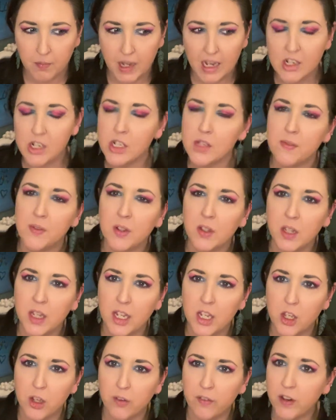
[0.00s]
I just feel
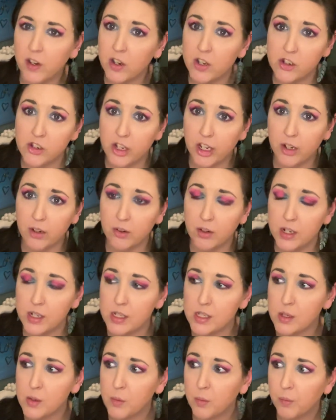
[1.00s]
like you're very
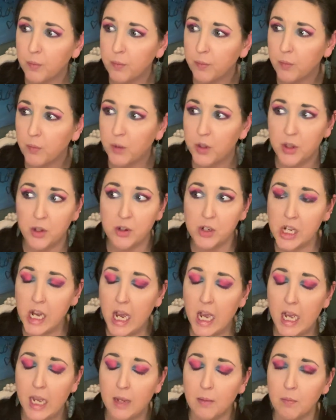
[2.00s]
generous with your
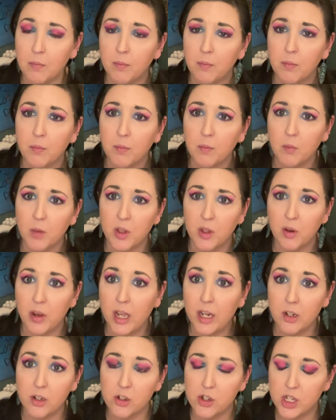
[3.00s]
time, with your
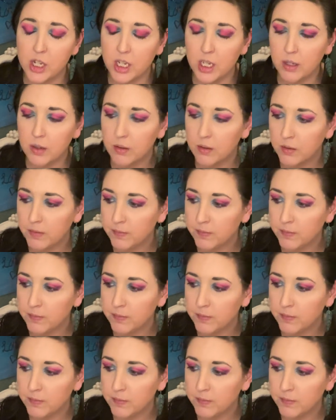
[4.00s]
energy.